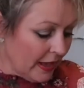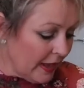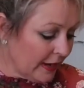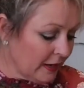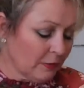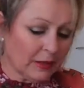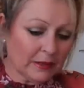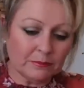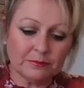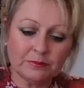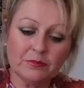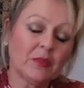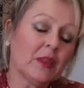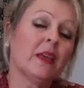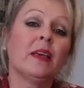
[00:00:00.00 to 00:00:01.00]
Anyway,
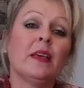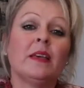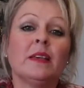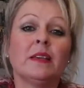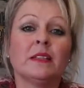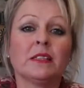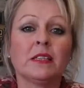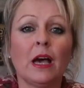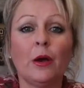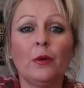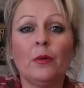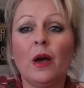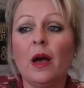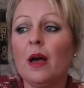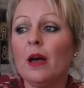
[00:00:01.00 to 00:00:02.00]

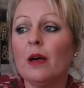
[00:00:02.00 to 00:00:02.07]
so